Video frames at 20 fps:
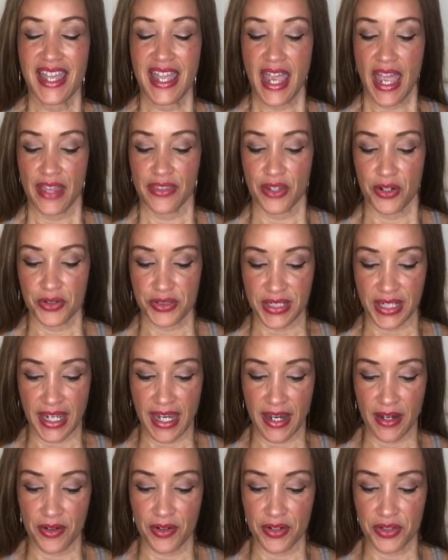And there's a
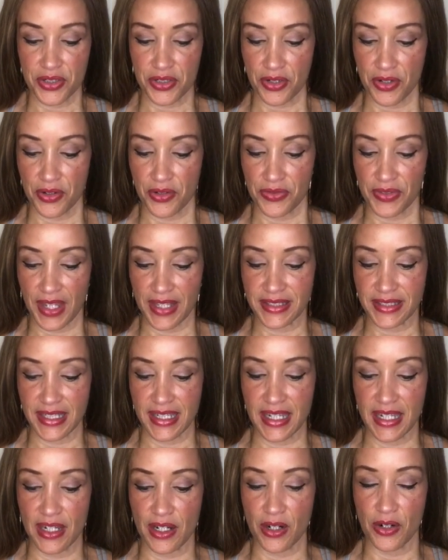character that's
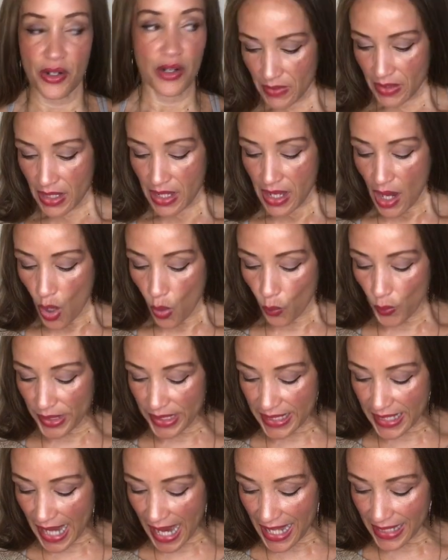here we
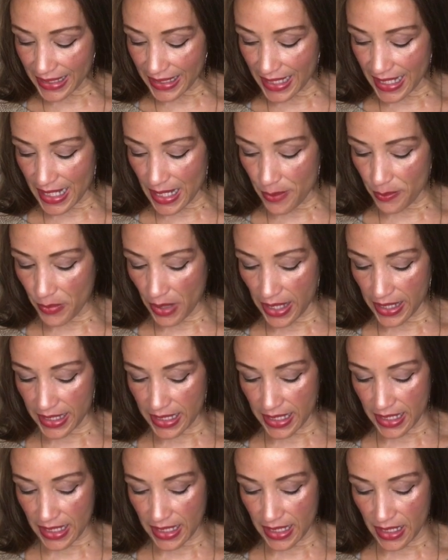get him
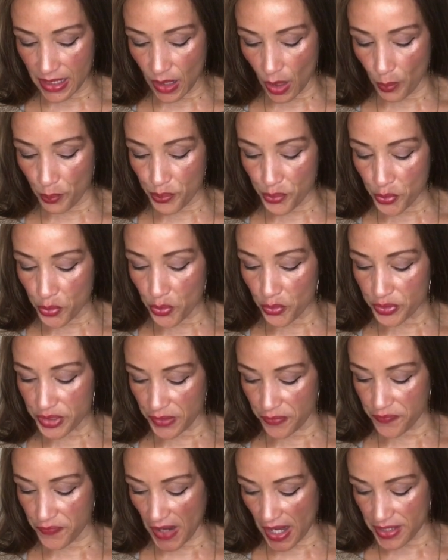in Brutal
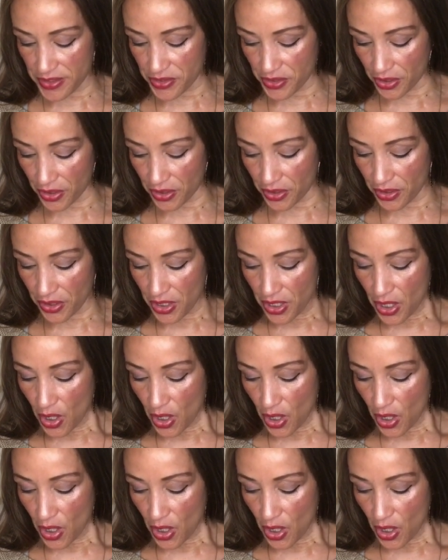Defender,